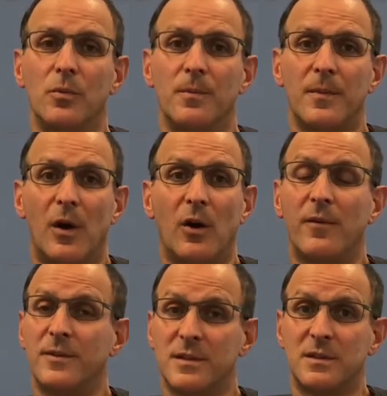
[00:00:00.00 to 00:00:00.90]
Our
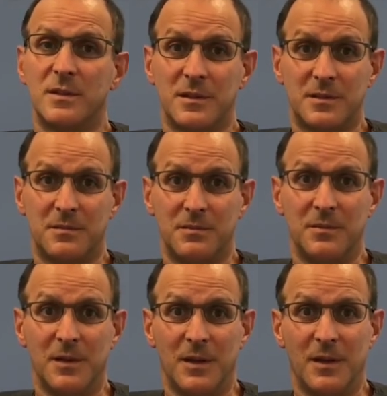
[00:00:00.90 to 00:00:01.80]
office is
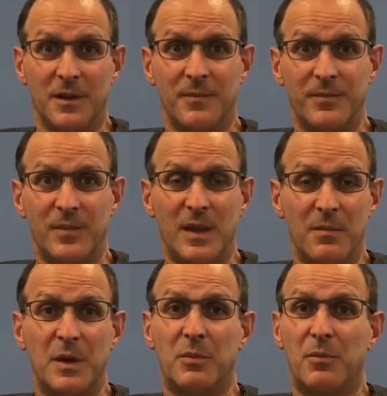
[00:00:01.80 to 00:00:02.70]
a big
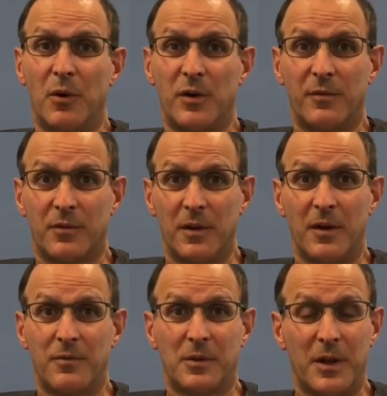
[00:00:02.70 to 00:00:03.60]
proponent of
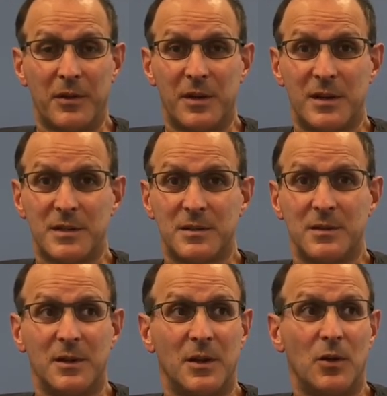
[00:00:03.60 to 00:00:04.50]
cleanliness.
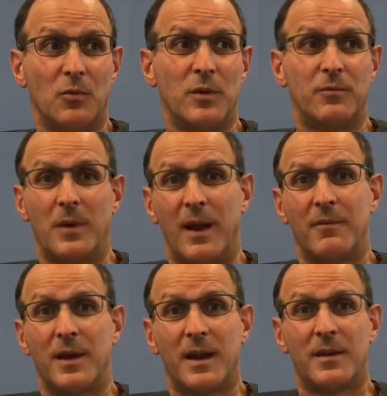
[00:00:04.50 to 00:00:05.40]
We have
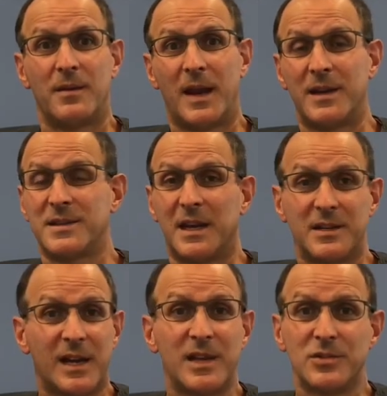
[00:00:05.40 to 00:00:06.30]
hand
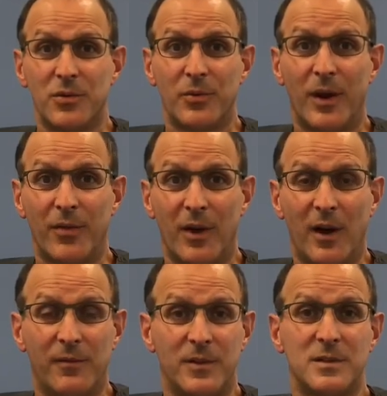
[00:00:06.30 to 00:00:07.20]
sanitizer throughout the
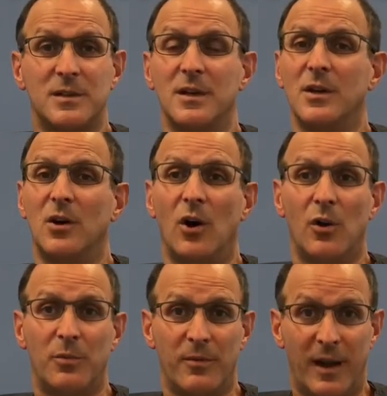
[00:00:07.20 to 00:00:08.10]
office. All our
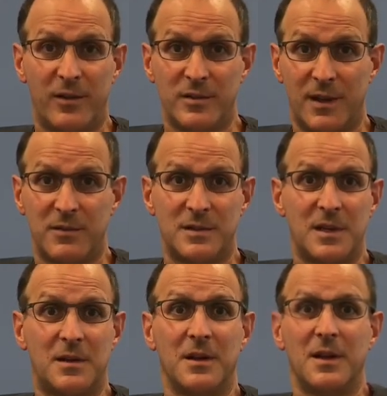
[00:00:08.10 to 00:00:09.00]
providers have a sink
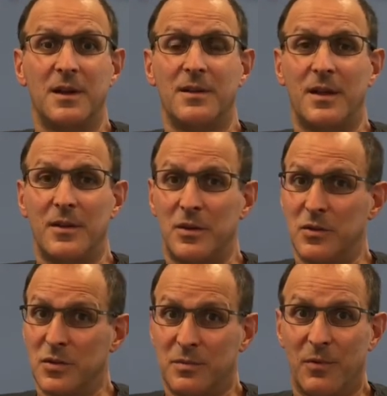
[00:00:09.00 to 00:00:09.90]
that they use
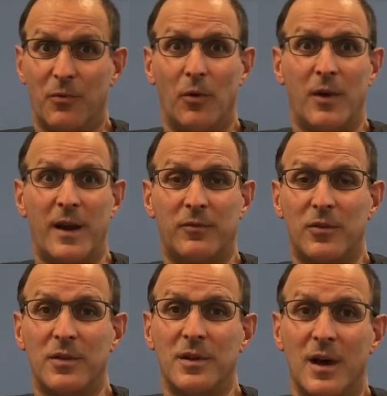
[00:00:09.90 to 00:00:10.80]
before and after
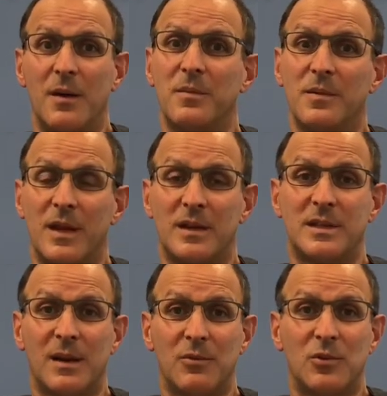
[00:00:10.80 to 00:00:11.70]
they examine
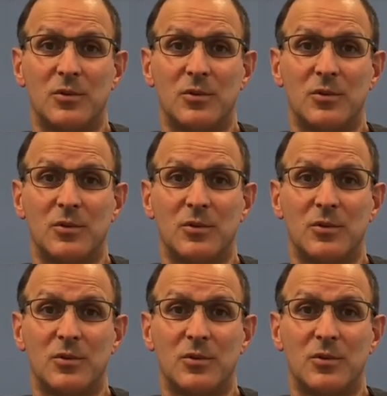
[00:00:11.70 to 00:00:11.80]
your